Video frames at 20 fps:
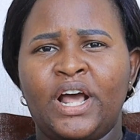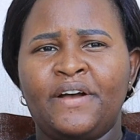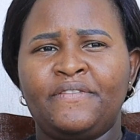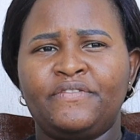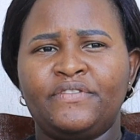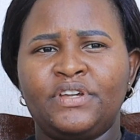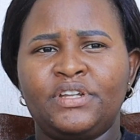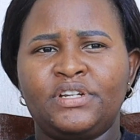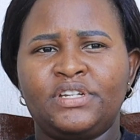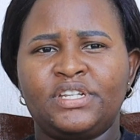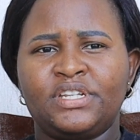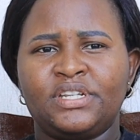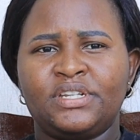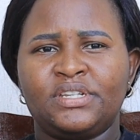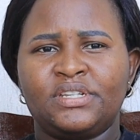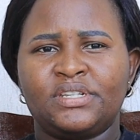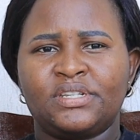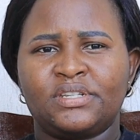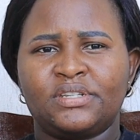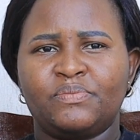love, it
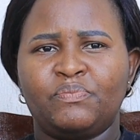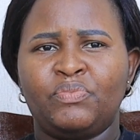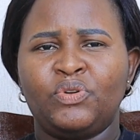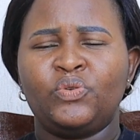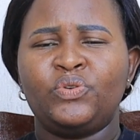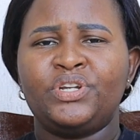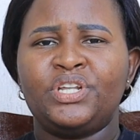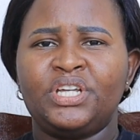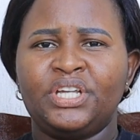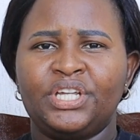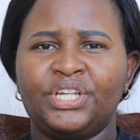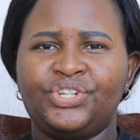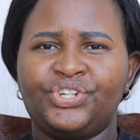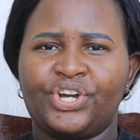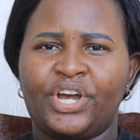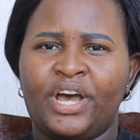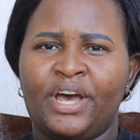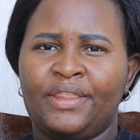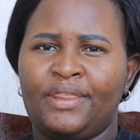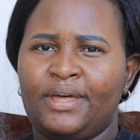is building
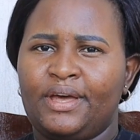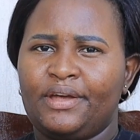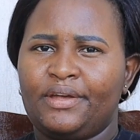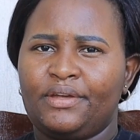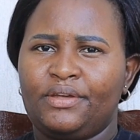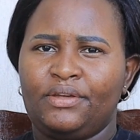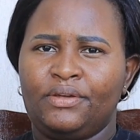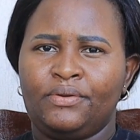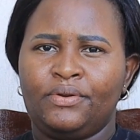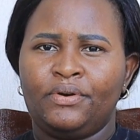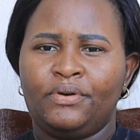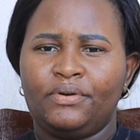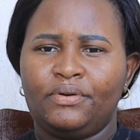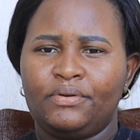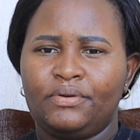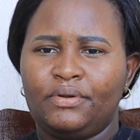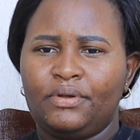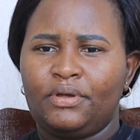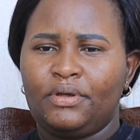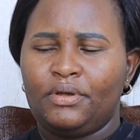each other, you know.
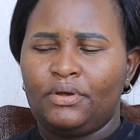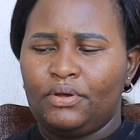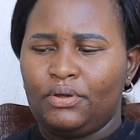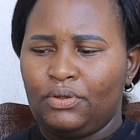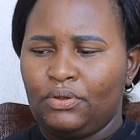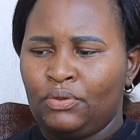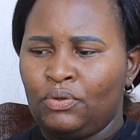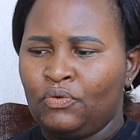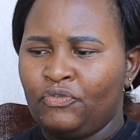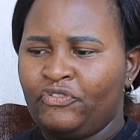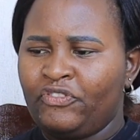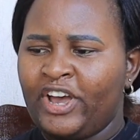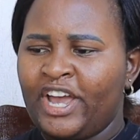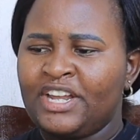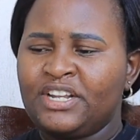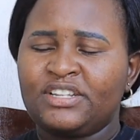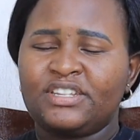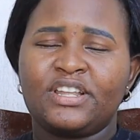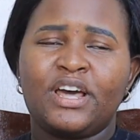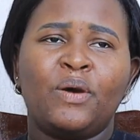You
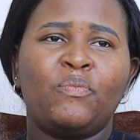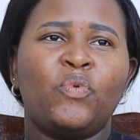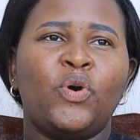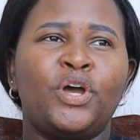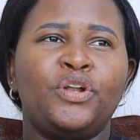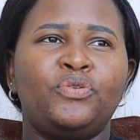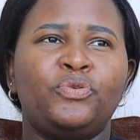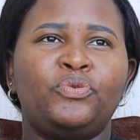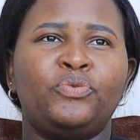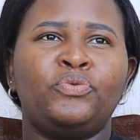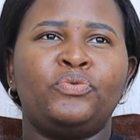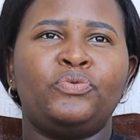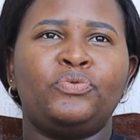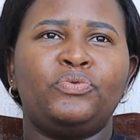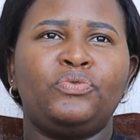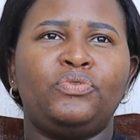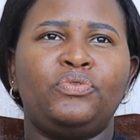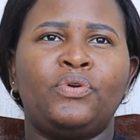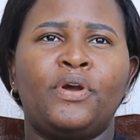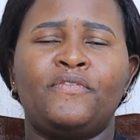find someone
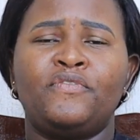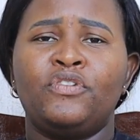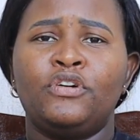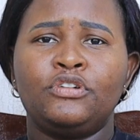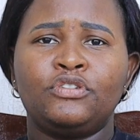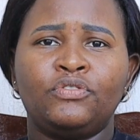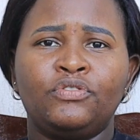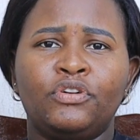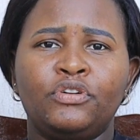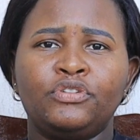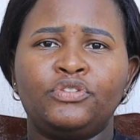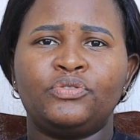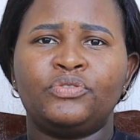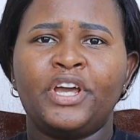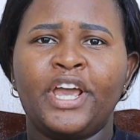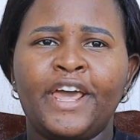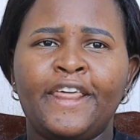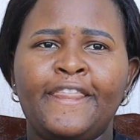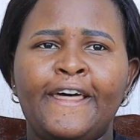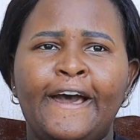who you have not grown
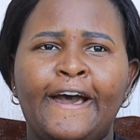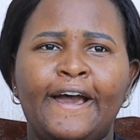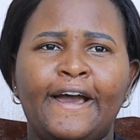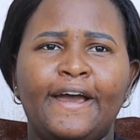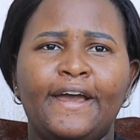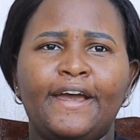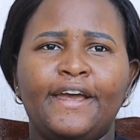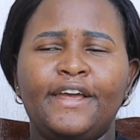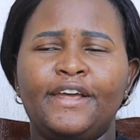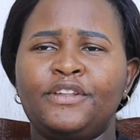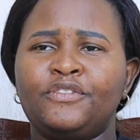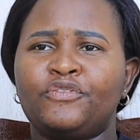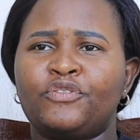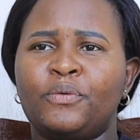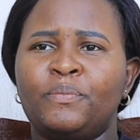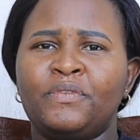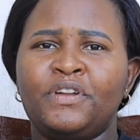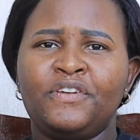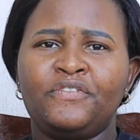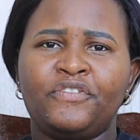together, is
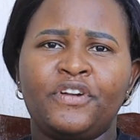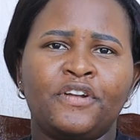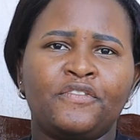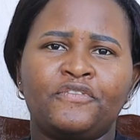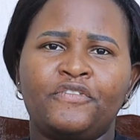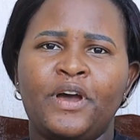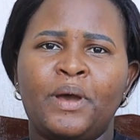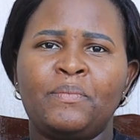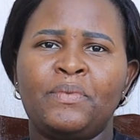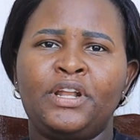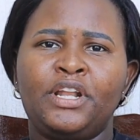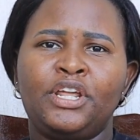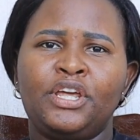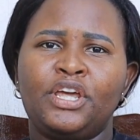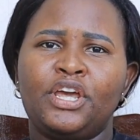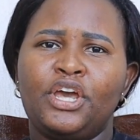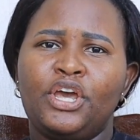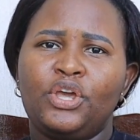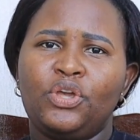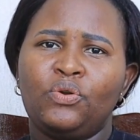from different
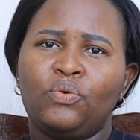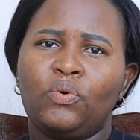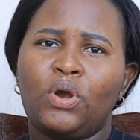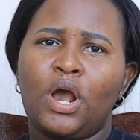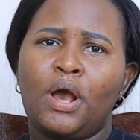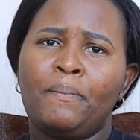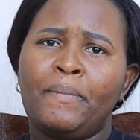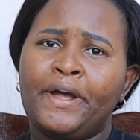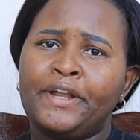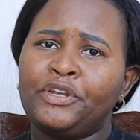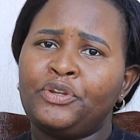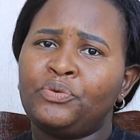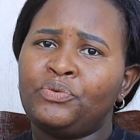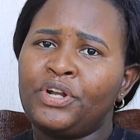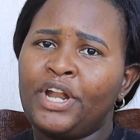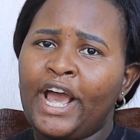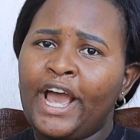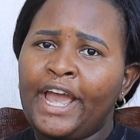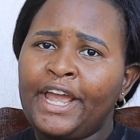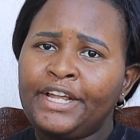family, you come and
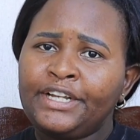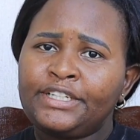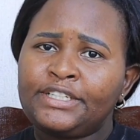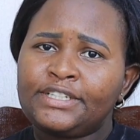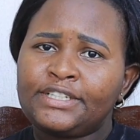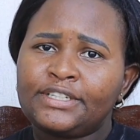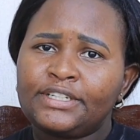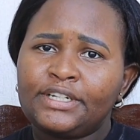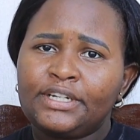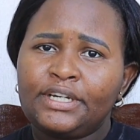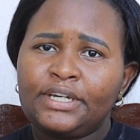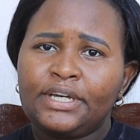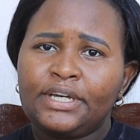unite,